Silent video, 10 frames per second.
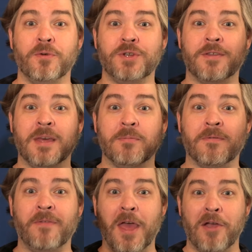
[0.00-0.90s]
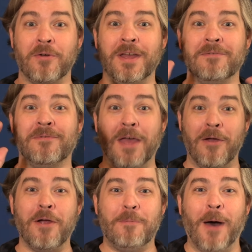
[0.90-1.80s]
Fuji seems very,
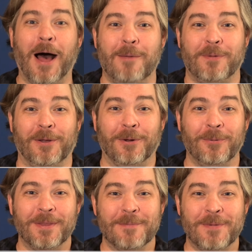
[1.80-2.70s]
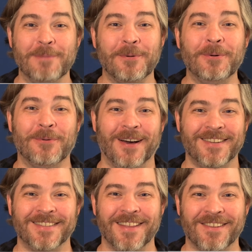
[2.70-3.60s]
very popular with the people who
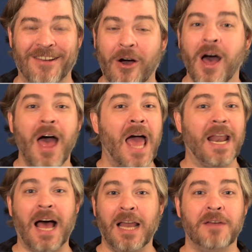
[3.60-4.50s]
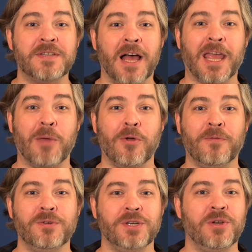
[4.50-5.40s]
watch this show. And I love Takeru
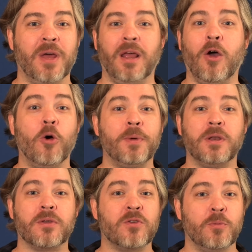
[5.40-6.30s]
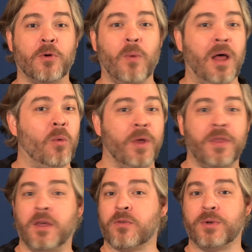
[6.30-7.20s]
Fuji too, and I hope he does super well with
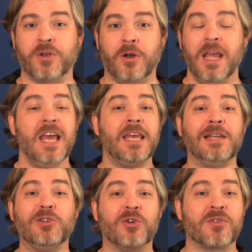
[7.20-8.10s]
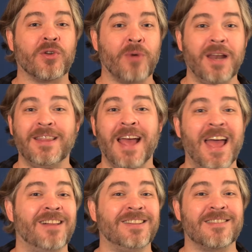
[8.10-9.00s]
his return. He looks great. The
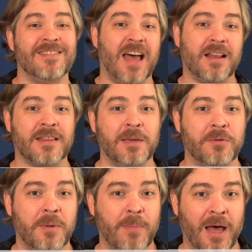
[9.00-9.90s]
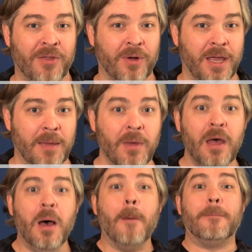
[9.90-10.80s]
ankle does not seem to be bothering him.
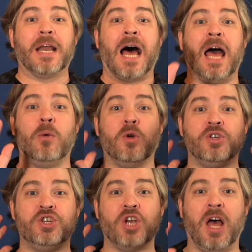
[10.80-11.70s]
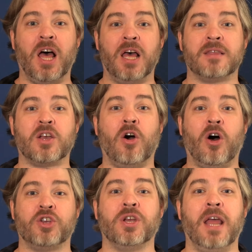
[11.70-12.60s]
But I would just
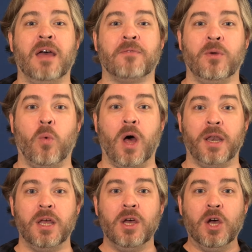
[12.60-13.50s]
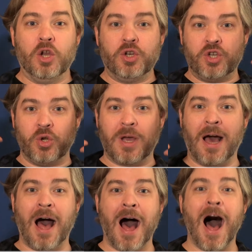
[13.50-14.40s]
caution everyone to
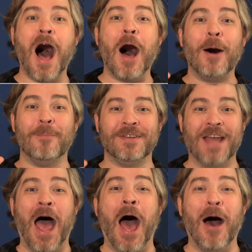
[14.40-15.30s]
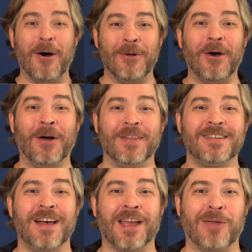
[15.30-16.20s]
calm down on the
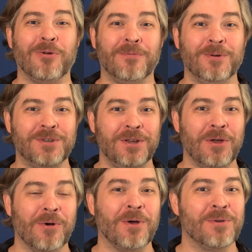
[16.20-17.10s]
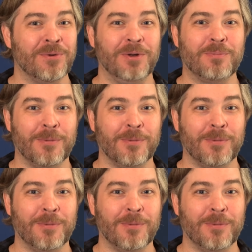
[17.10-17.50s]
Takeru Fuji Yokozuna